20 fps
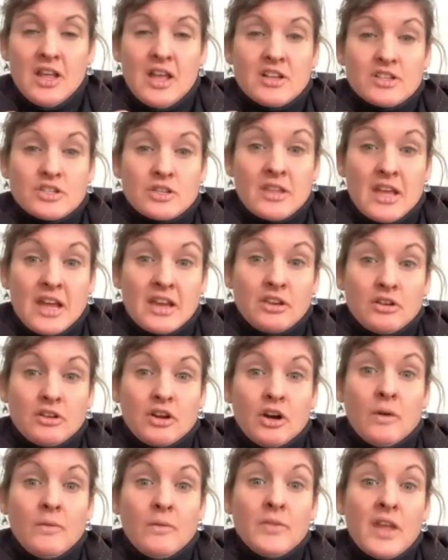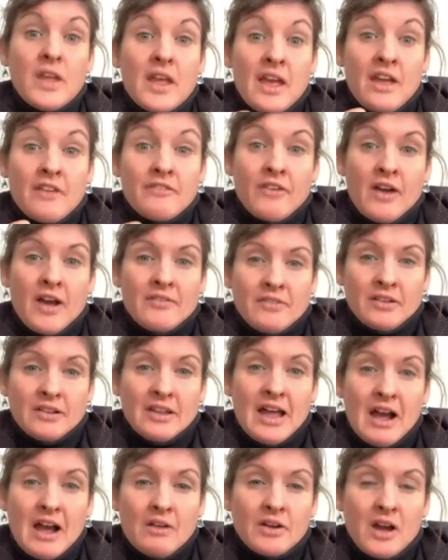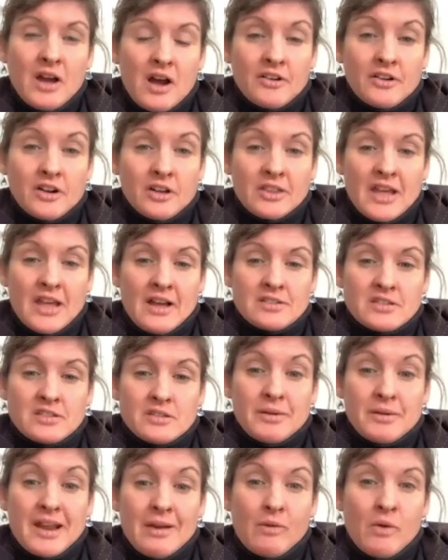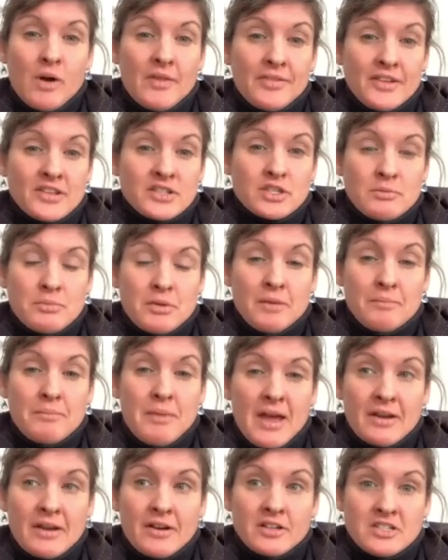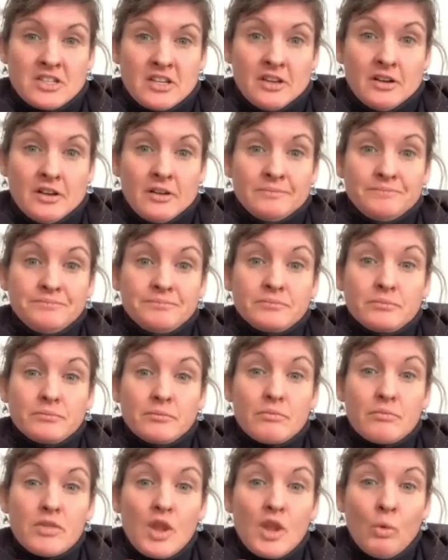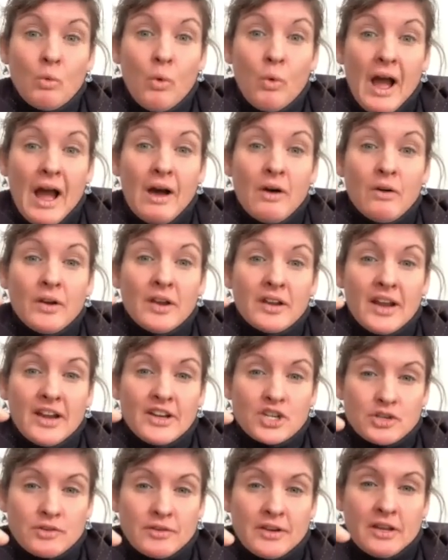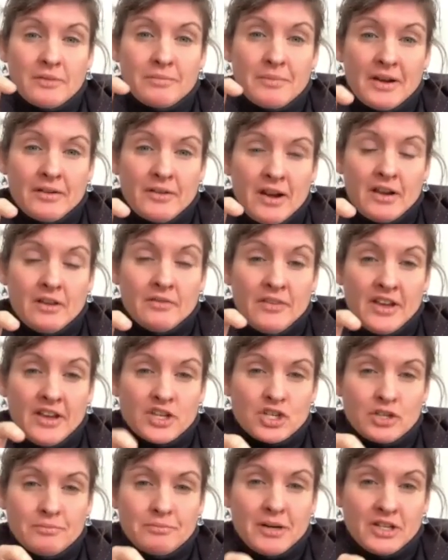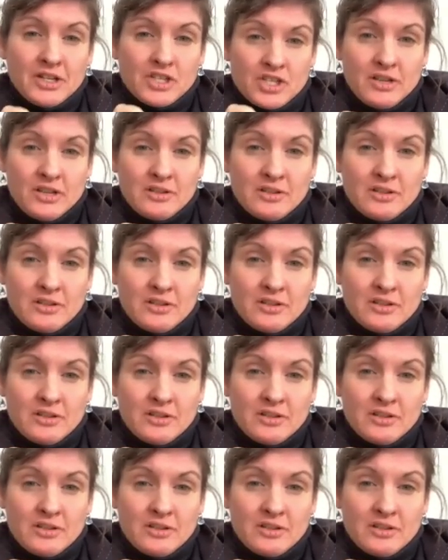So then you go, if I've allowed 100,000, but I want this to be a better deal, how can I shrink my renovation budget?